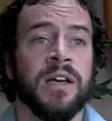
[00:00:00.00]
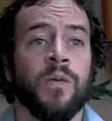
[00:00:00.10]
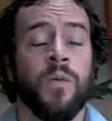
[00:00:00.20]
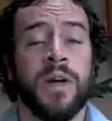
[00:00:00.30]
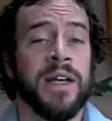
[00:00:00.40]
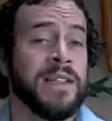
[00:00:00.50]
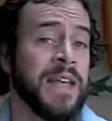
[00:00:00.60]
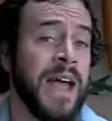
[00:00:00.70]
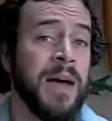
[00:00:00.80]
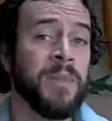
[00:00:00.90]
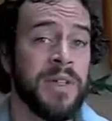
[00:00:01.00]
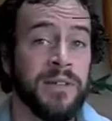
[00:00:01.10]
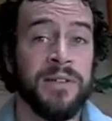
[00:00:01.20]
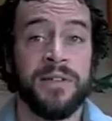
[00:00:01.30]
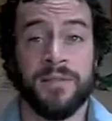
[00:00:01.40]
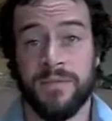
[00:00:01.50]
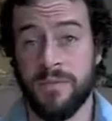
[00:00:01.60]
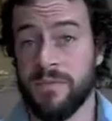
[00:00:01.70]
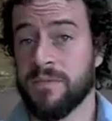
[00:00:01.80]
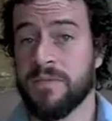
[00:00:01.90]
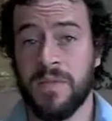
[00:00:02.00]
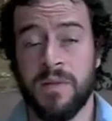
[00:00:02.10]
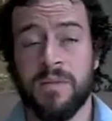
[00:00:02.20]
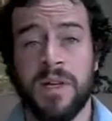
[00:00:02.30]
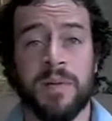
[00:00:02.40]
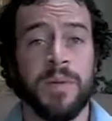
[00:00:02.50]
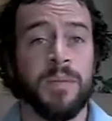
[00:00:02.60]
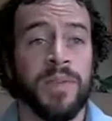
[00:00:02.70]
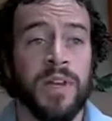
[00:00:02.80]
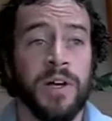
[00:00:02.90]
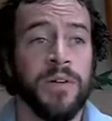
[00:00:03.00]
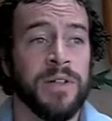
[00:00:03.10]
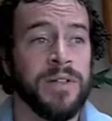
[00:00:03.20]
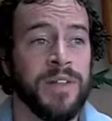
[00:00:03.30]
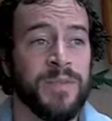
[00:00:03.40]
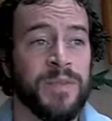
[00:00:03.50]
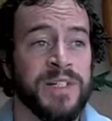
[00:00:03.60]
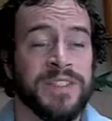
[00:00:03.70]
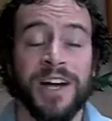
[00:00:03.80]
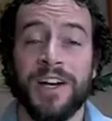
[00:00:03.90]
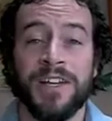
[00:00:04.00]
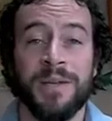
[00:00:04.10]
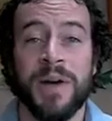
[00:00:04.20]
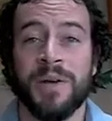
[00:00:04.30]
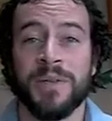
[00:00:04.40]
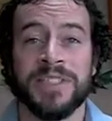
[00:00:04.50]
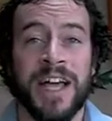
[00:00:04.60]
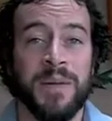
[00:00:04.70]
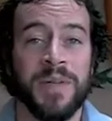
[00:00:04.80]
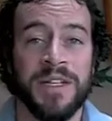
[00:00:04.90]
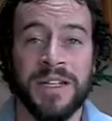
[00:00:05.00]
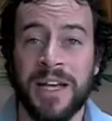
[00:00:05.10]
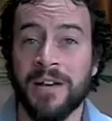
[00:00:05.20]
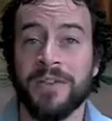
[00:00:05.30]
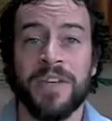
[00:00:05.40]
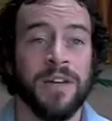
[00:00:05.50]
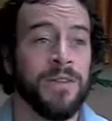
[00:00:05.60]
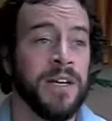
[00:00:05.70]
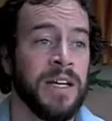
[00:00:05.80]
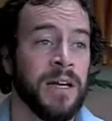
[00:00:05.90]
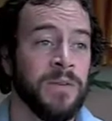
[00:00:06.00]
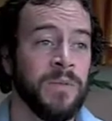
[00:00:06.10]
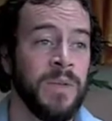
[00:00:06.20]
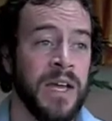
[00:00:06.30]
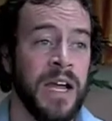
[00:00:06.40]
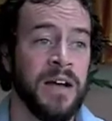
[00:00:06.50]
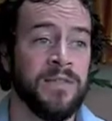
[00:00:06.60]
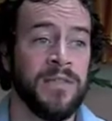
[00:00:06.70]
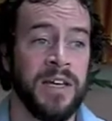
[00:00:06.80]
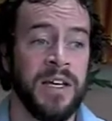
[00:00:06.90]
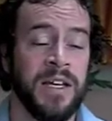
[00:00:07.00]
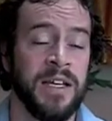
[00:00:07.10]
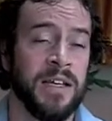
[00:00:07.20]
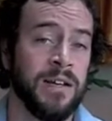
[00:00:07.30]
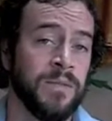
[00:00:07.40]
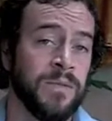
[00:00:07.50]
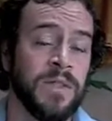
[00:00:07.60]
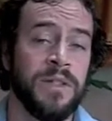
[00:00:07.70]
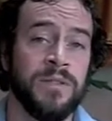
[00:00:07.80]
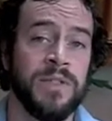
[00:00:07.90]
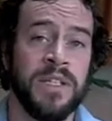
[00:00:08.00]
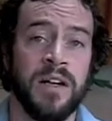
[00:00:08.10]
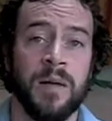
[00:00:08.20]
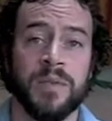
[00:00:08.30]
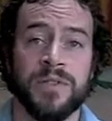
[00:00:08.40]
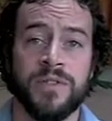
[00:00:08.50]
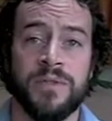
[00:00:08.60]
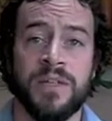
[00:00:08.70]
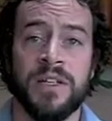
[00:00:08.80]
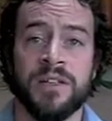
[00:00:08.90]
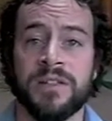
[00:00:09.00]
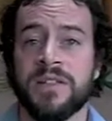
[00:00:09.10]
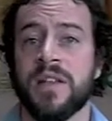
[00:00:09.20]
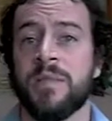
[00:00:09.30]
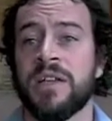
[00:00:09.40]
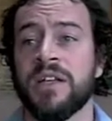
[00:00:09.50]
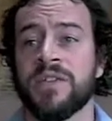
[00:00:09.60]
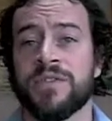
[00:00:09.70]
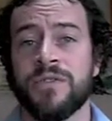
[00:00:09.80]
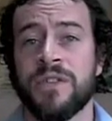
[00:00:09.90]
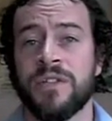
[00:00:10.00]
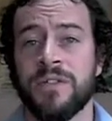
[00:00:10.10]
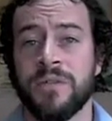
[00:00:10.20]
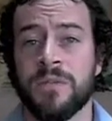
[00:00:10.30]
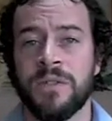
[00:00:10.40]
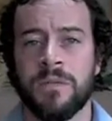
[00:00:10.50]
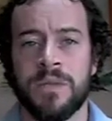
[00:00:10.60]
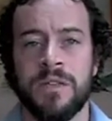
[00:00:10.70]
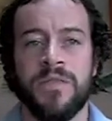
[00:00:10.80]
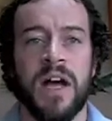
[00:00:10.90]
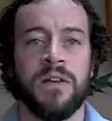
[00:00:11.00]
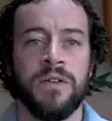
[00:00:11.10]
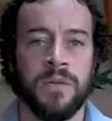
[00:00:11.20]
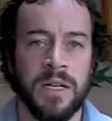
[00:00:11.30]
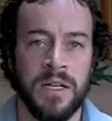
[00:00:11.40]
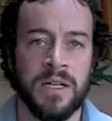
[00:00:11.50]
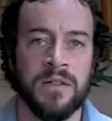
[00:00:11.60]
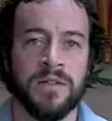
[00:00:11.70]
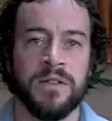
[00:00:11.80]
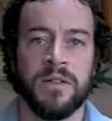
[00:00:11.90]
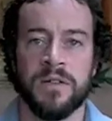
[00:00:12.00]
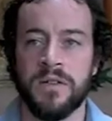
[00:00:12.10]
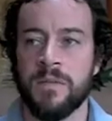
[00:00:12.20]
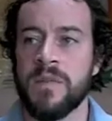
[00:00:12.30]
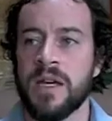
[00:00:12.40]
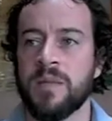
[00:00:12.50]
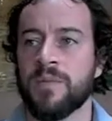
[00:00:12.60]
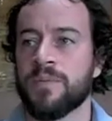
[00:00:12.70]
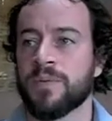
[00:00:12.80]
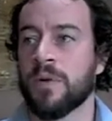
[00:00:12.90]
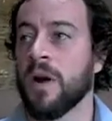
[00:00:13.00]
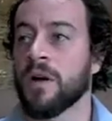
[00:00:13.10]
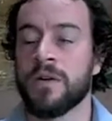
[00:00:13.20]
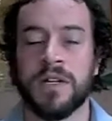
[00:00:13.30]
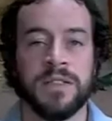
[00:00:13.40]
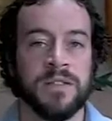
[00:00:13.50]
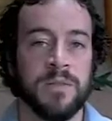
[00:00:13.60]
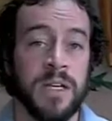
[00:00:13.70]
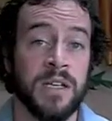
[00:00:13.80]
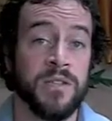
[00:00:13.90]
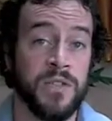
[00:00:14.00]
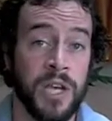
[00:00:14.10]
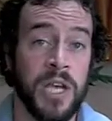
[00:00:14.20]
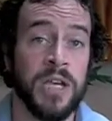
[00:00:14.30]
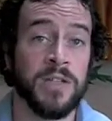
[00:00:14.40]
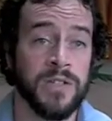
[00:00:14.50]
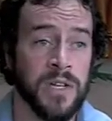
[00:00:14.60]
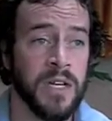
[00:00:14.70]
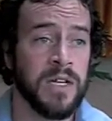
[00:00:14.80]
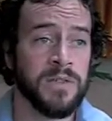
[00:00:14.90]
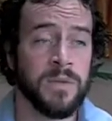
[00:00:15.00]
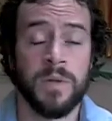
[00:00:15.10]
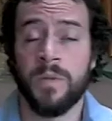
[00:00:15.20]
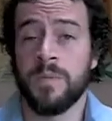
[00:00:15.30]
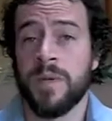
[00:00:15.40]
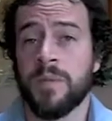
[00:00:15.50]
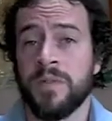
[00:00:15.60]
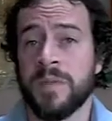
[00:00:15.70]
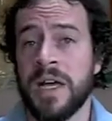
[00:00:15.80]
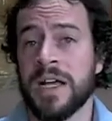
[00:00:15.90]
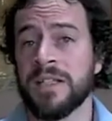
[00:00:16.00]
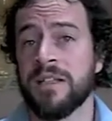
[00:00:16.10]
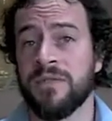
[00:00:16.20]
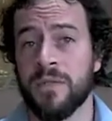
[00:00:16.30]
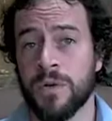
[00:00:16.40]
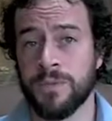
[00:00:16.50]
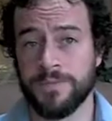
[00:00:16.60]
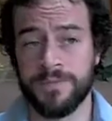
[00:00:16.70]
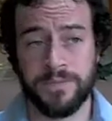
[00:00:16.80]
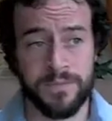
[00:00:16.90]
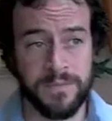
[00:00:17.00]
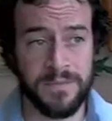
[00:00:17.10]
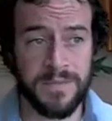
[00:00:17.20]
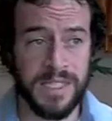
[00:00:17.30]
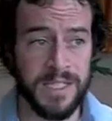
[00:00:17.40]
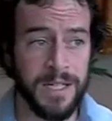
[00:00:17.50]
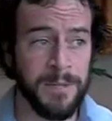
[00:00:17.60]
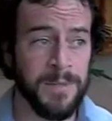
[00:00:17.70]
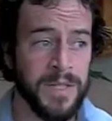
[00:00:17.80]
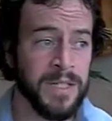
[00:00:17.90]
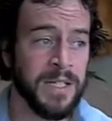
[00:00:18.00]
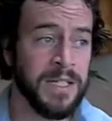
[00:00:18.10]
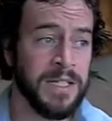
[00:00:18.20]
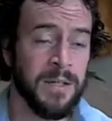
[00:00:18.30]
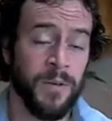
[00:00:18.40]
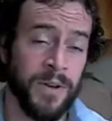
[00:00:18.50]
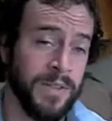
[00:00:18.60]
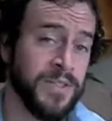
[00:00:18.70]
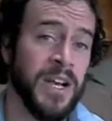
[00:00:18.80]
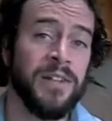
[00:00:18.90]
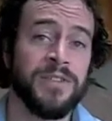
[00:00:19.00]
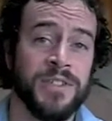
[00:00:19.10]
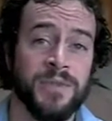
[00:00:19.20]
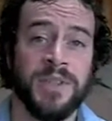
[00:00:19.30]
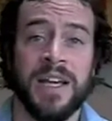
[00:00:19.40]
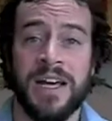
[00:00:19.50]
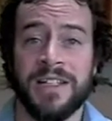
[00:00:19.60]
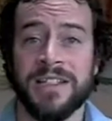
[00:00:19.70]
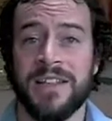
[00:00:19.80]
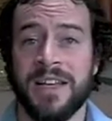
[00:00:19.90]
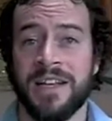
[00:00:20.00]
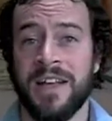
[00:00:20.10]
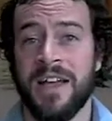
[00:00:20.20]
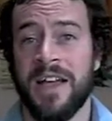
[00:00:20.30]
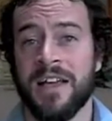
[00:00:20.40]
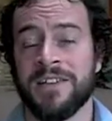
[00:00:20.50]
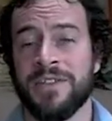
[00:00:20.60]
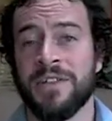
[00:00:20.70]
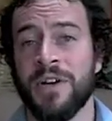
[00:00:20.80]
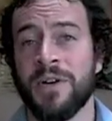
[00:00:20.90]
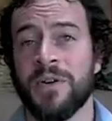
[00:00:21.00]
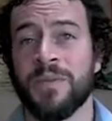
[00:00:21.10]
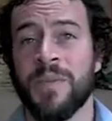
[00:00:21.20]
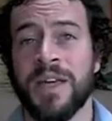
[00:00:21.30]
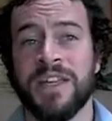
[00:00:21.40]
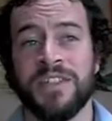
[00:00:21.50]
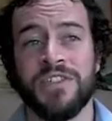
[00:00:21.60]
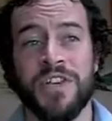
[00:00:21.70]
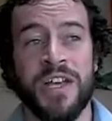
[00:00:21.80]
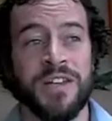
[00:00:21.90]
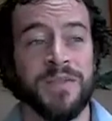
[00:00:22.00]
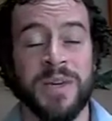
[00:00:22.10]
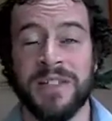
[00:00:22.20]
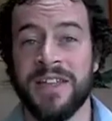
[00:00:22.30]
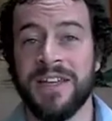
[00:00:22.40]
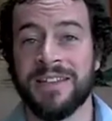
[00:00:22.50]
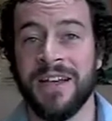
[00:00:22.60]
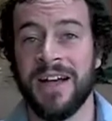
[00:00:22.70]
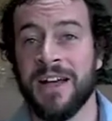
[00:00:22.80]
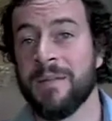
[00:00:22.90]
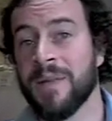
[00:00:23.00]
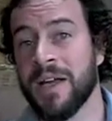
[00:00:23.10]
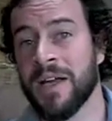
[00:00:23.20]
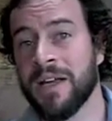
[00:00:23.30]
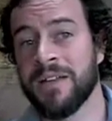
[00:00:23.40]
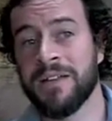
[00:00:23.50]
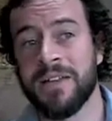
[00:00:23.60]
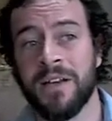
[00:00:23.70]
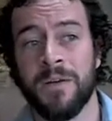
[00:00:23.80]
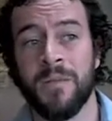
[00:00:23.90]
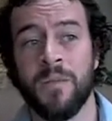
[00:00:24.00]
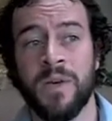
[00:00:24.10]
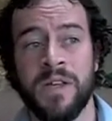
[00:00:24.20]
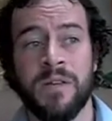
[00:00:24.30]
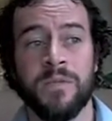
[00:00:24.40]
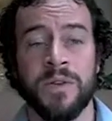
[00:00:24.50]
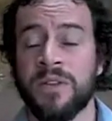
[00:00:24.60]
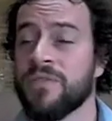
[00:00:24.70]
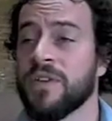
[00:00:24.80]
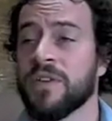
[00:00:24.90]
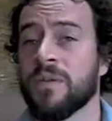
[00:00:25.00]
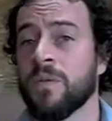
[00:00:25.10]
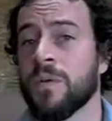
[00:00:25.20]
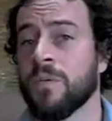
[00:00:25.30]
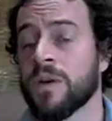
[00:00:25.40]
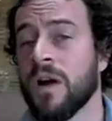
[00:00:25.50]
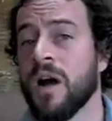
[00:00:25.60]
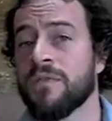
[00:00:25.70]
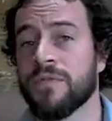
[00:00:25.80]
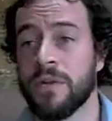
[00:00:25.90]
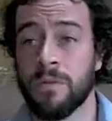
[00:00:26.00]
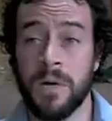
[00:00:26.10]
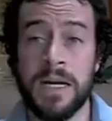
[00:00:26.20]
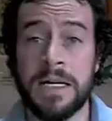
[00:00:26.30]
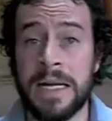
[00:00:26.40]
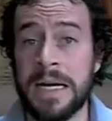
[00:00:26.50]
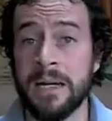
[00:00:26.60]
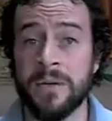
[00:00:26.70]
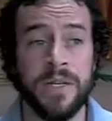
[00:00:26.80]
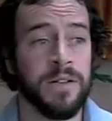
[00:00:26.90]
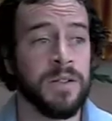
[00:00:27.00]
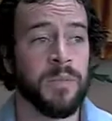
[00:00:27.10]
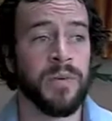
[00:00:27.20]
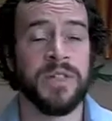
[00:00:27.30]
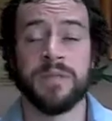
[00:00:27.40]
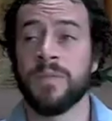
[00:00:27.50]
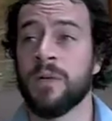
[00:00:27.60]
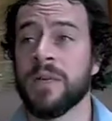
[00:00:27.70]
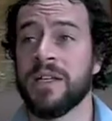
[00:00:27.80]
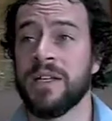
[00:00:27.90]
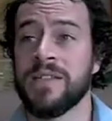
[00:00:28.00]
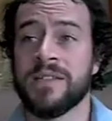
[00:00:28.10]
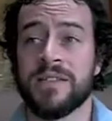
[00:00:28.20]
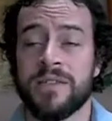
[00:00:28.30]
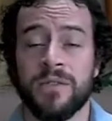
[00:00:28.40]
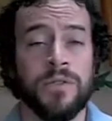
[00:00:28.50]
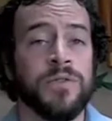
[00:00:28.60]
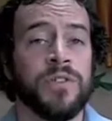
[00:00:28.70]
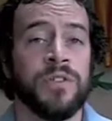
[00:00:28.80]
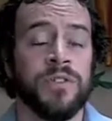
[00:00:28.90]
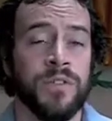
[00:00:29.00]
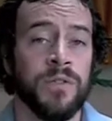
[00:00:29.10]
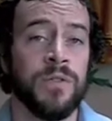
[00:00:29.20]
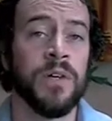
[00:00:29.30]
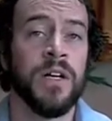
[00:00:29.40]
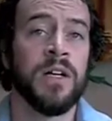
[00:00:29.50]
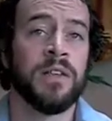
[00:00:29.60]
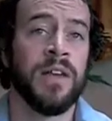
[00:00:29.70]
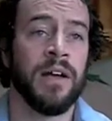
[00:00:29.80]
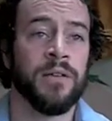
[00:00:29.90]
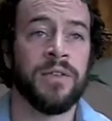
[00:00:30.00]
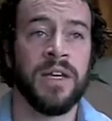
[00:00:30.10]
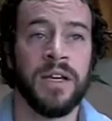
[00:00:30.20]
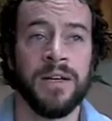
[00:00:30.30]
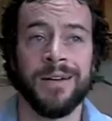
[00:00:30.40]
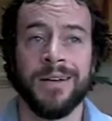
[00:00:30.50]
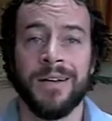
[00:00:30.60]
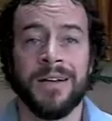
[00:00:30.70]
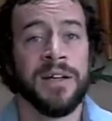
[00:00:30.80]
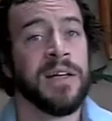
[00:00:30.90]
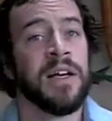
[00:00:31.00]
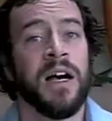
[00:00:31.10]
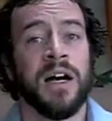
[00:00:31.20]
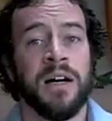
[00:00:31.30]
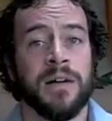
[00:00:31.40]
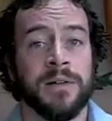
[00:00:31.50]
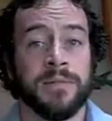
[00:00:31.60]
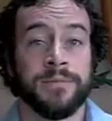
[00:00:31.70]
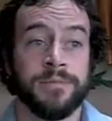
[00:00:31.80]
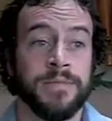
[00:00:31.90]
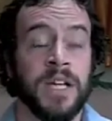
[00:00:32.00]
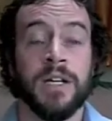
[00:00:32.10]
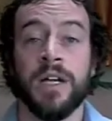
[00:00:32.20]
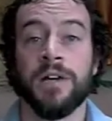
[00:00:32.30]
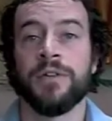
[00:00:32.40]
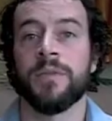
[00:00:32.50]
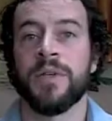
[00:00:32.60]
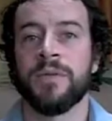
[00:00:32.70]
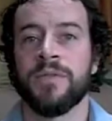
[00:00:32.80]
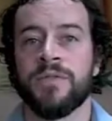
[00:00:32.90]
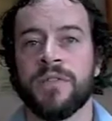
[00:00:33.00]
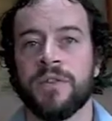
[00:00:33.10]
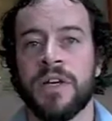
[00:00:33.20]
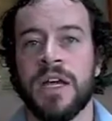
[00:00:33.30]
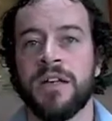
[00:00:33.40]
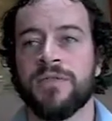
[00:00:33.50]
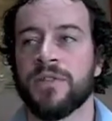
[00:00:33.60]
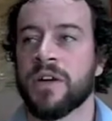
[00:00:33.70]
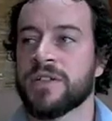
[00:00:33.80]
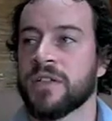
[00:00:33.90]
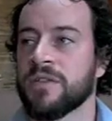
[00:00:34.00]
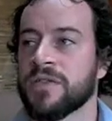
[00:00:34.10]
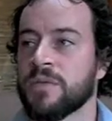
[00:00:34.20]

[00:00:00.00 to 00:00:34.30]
What has happened, many people know, and everybody's talking about what's happening in healthcare right now, and we have a really unique opportunity at this time in history to really reevaluate and to make progress and to make change. It's really what people have been asking for. One of the challenges with that is that, as you know, making change may take time, and we really feel that what we're offering right now, here in the present moment, is a solution to the healthcare conundrum that we've created for ourselves.